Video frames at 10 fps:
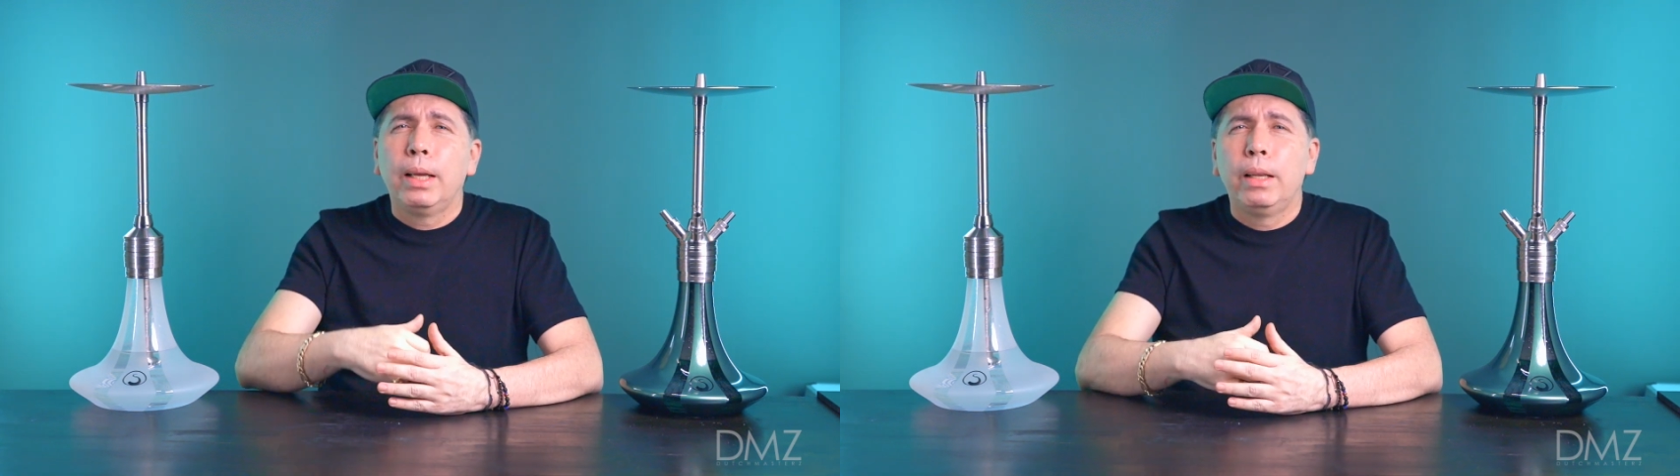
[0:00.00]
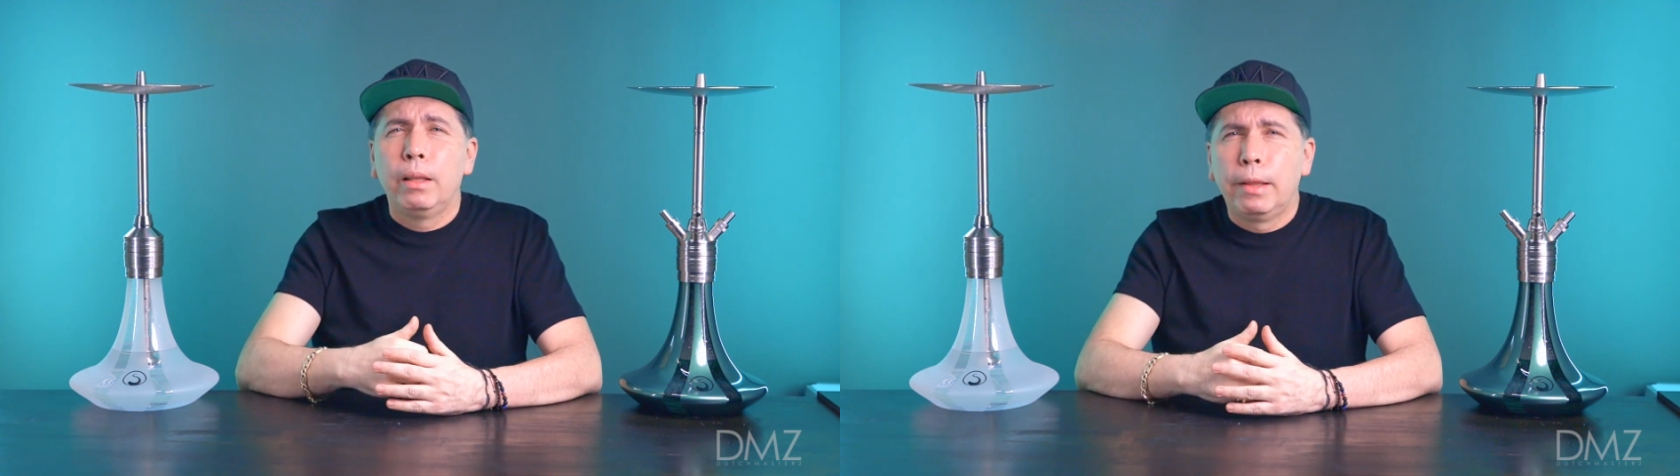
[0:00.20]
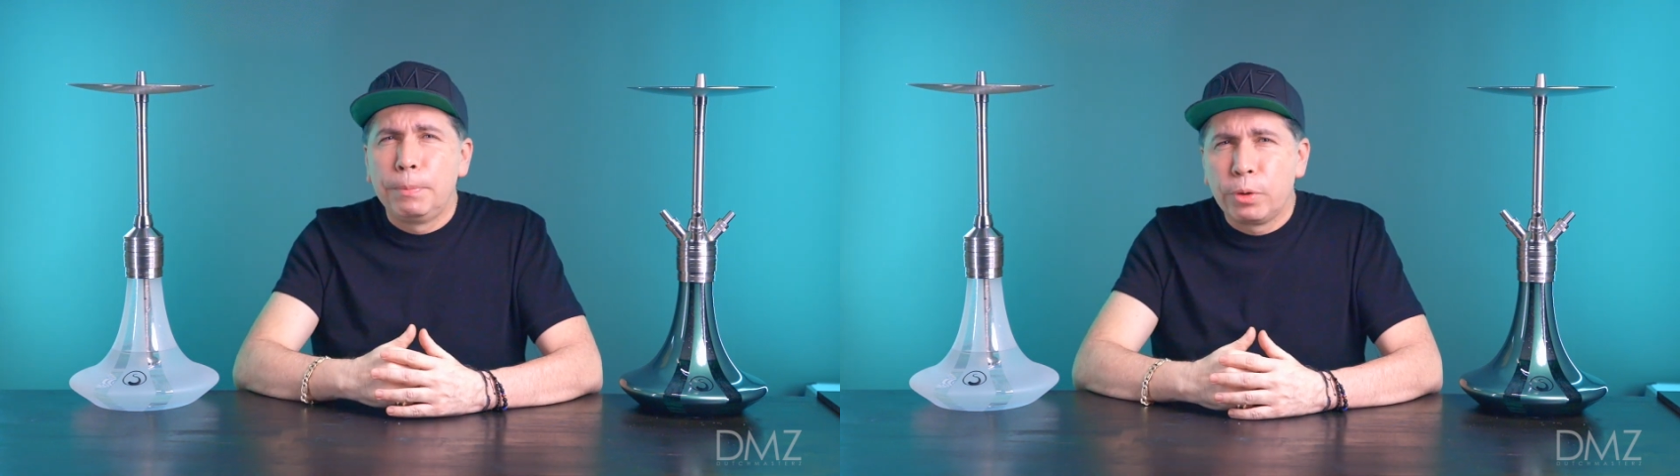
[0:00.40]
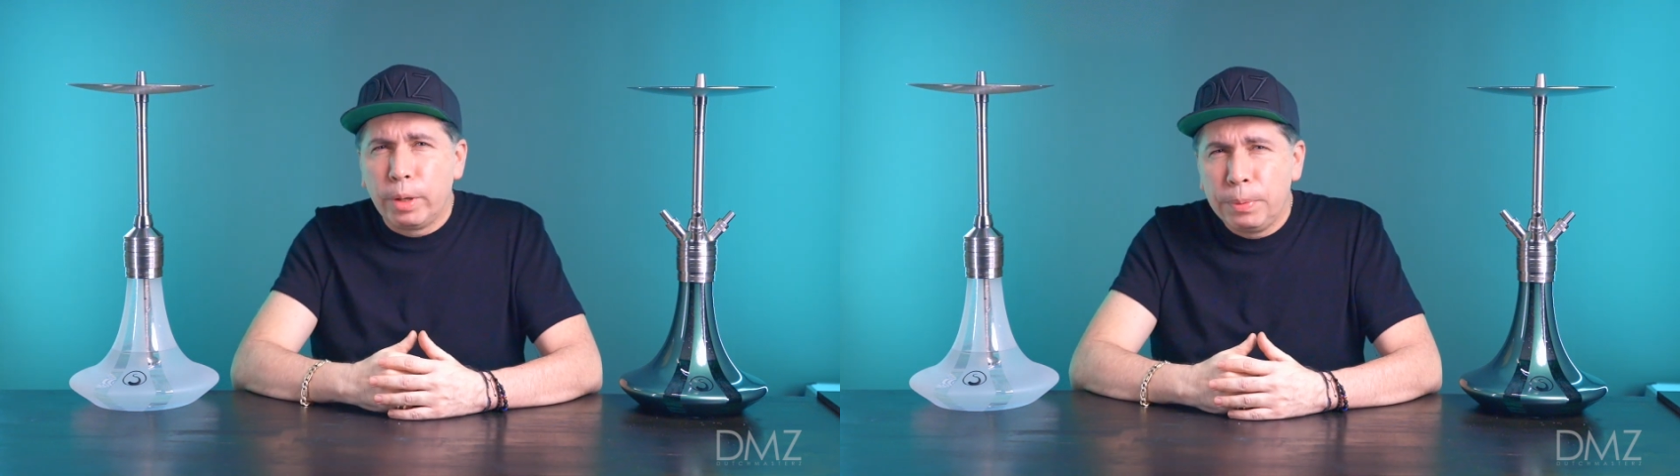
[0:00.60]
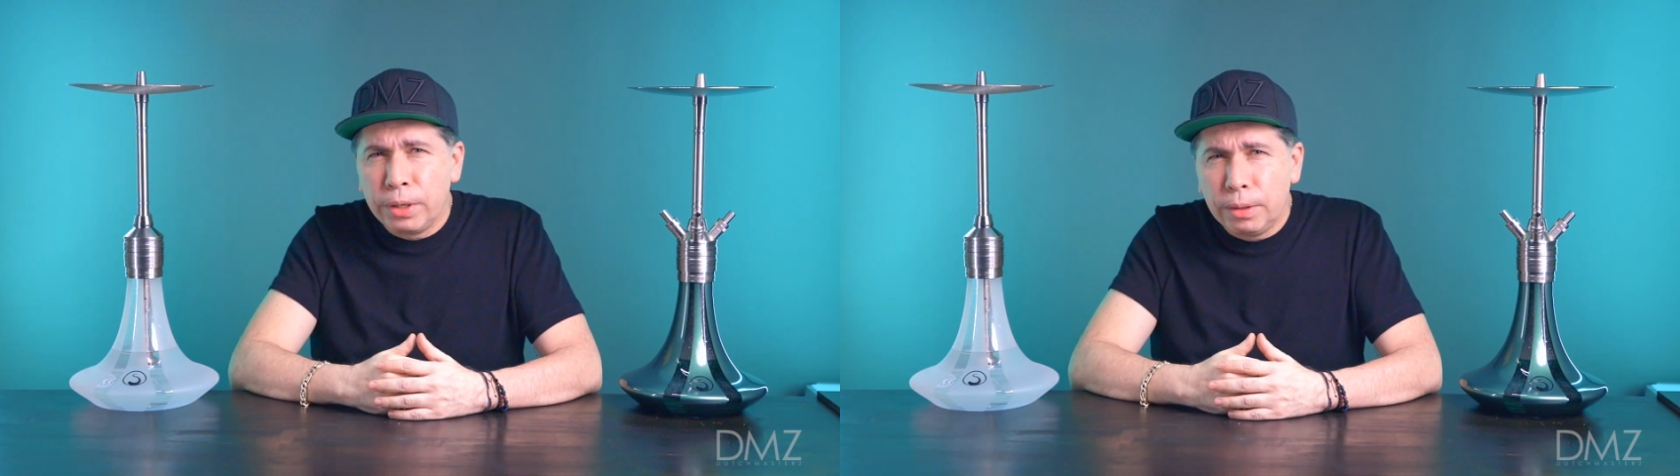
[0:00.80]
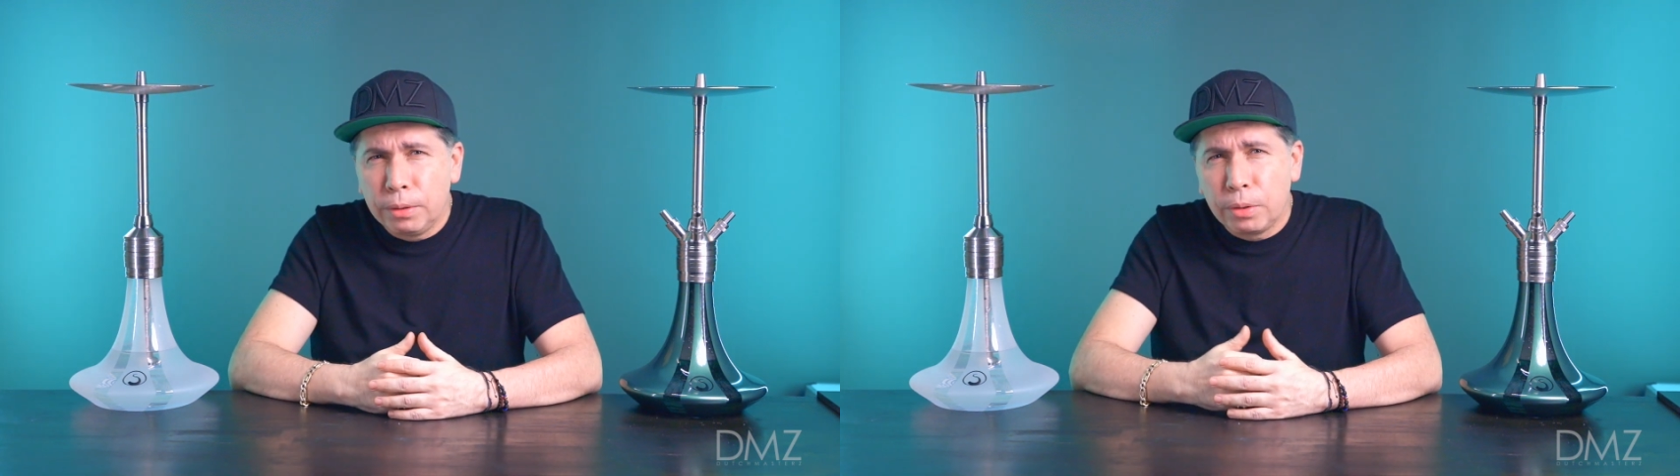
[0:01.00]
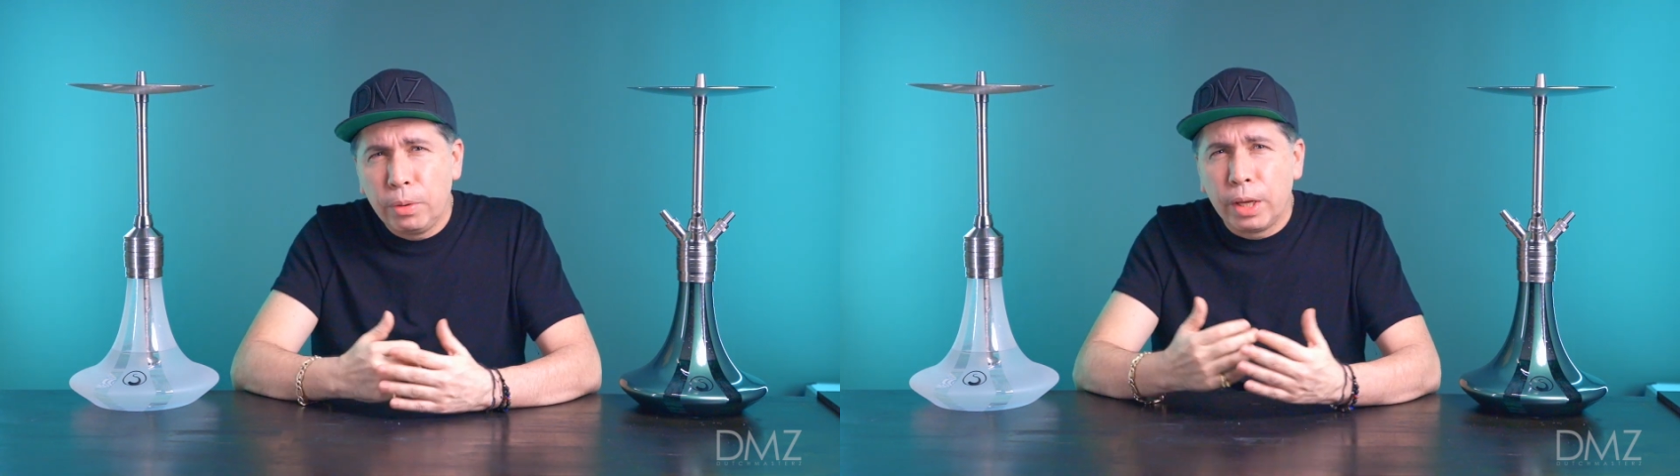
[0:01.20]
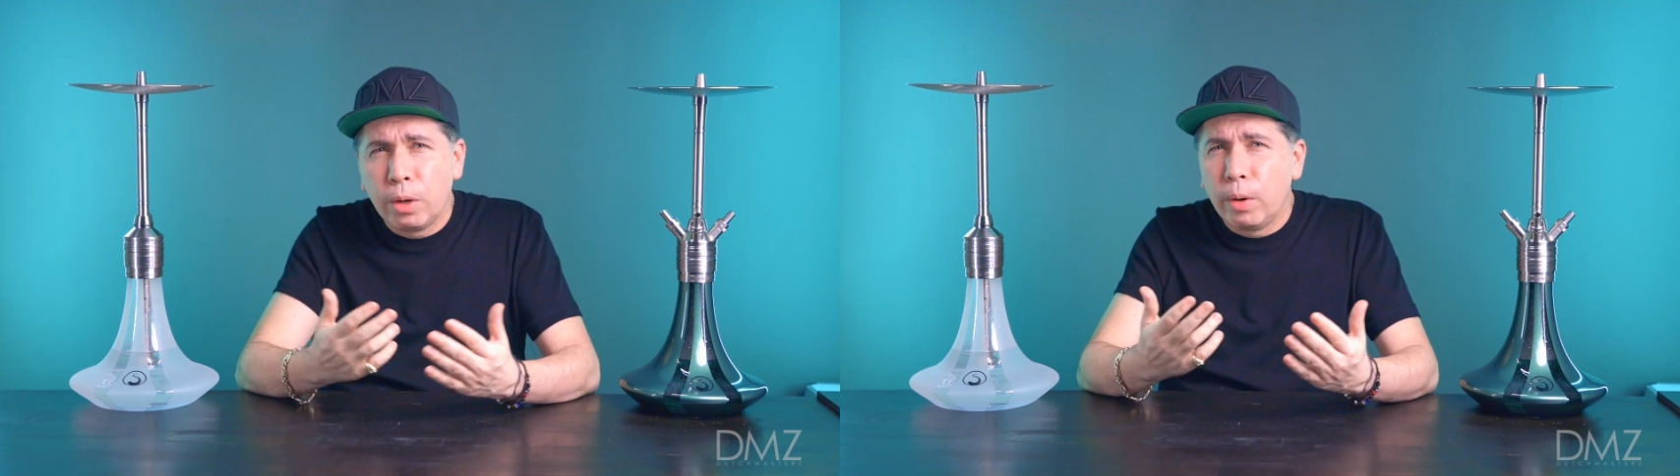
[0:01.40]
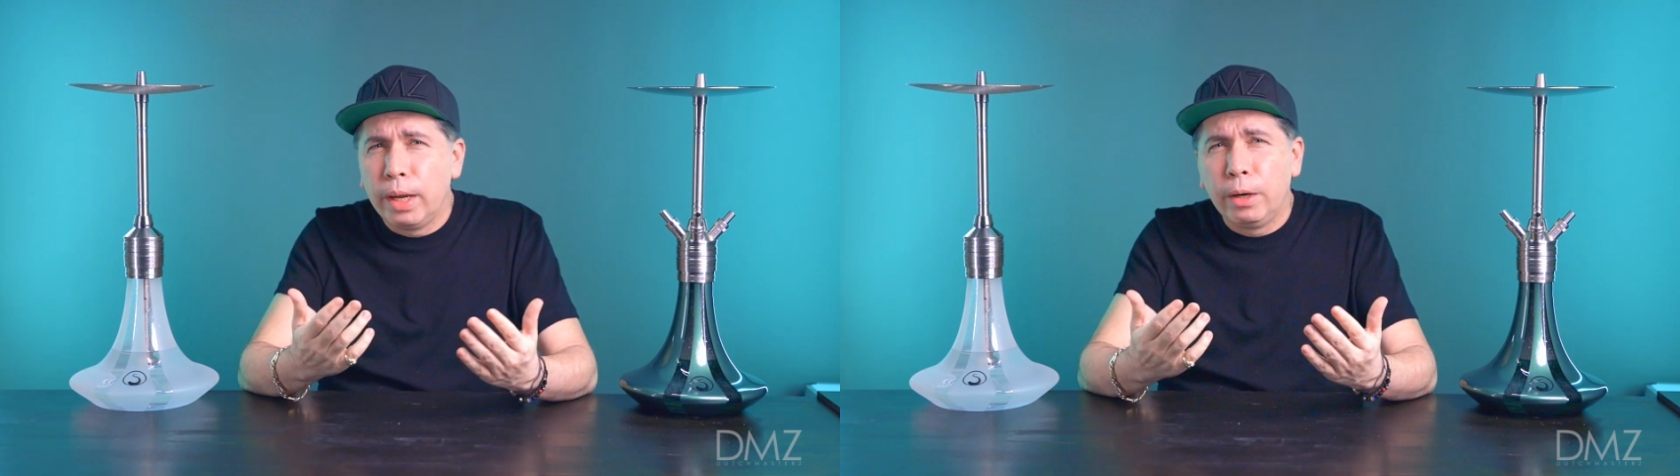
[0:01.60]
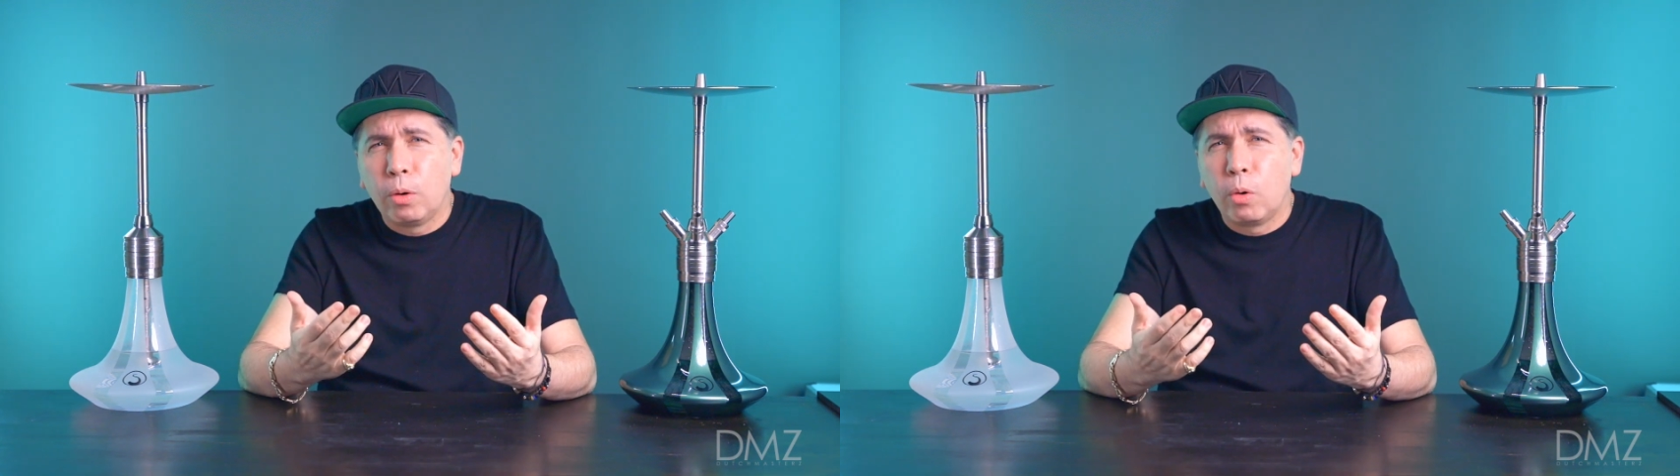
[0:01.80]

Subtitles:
in the description so you can go ahead and